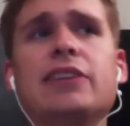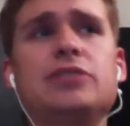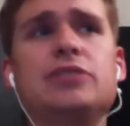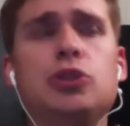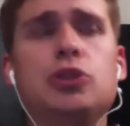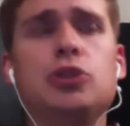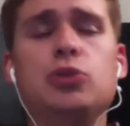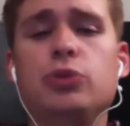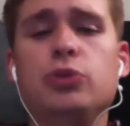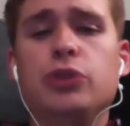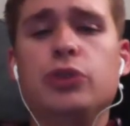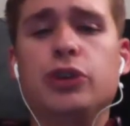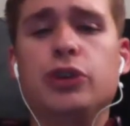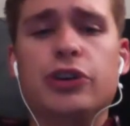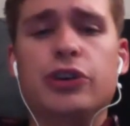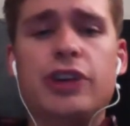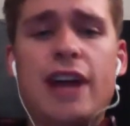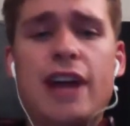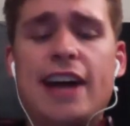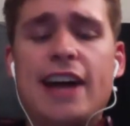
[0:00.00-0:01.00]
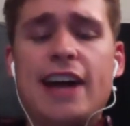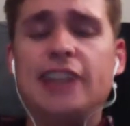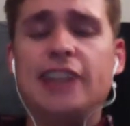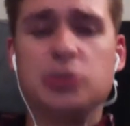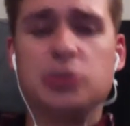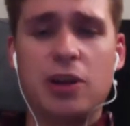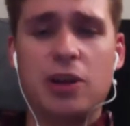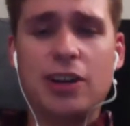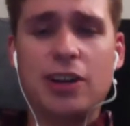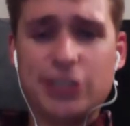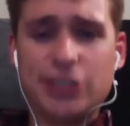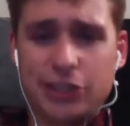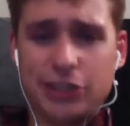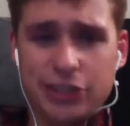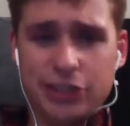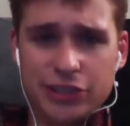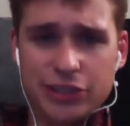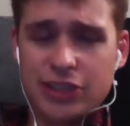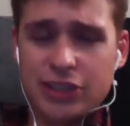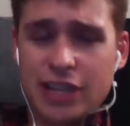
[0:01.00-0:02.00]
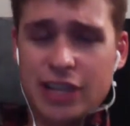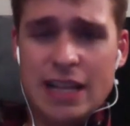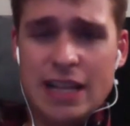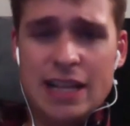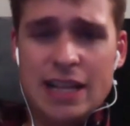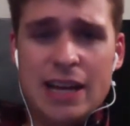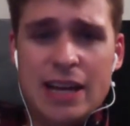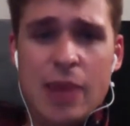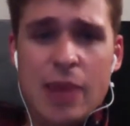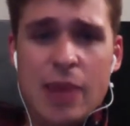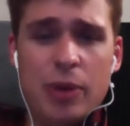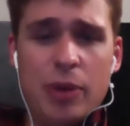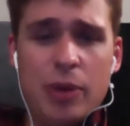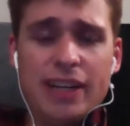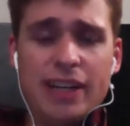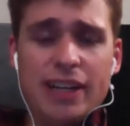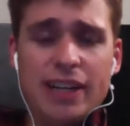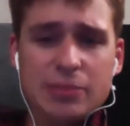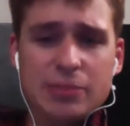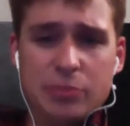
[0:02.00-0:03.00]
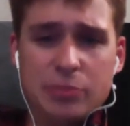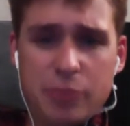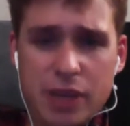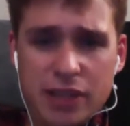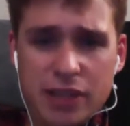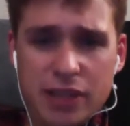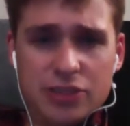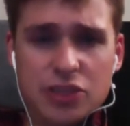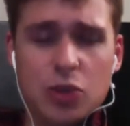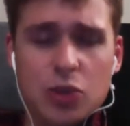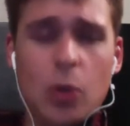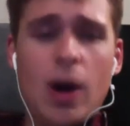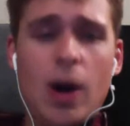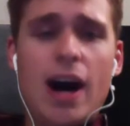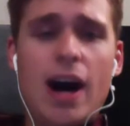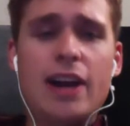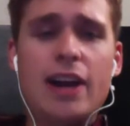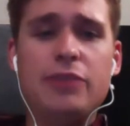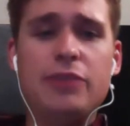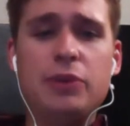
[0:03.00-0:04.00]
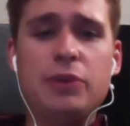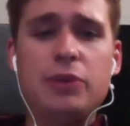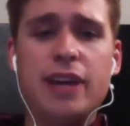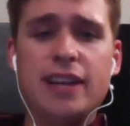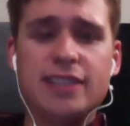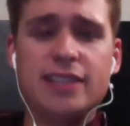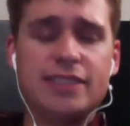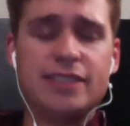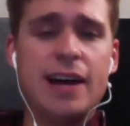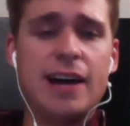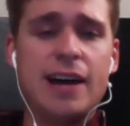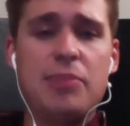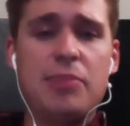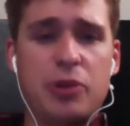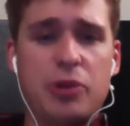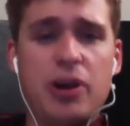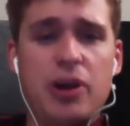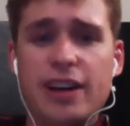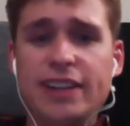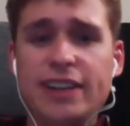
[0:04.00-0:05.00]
2 good edge rushers, but it doesn't mean squat if you can't stop the run.